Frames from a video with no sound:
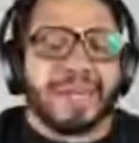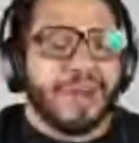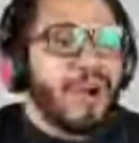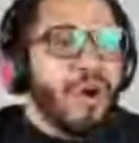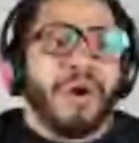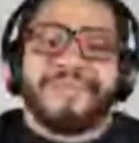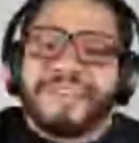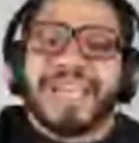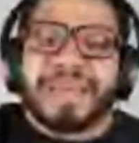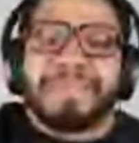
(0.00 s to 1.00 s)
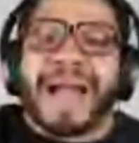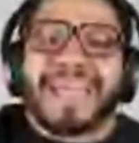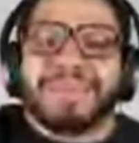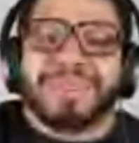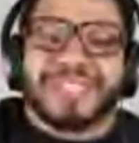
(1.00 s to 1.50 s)
or feeling by
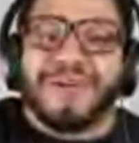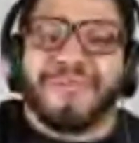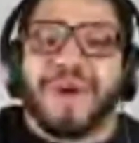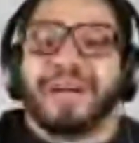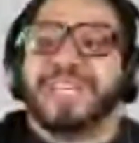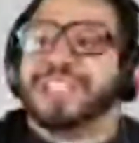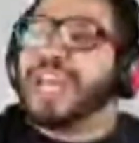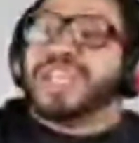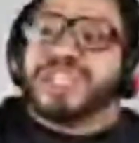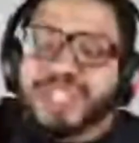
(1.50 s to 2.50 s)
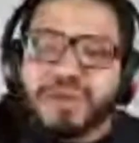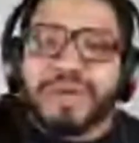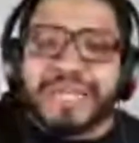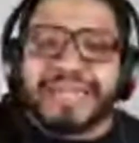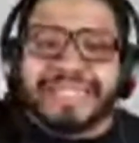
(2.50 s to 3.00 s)
himself while he's
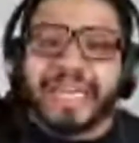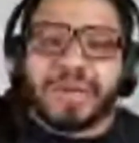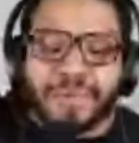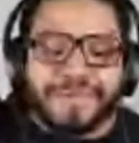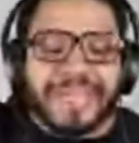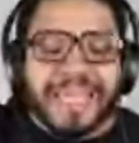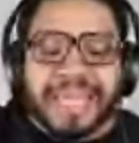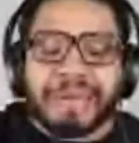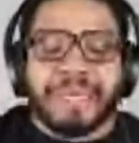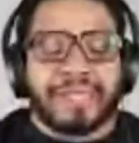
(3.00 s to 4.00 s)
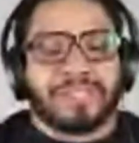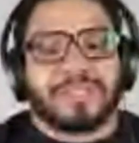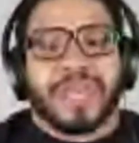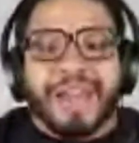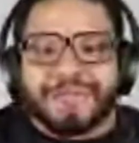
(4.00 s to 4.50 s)
shooting and dealing with the enemies
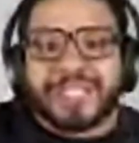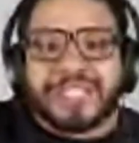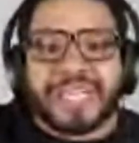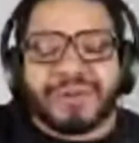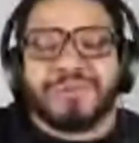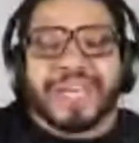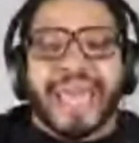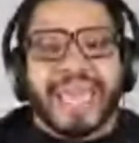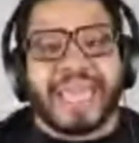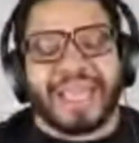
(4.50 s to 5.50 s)
every single day.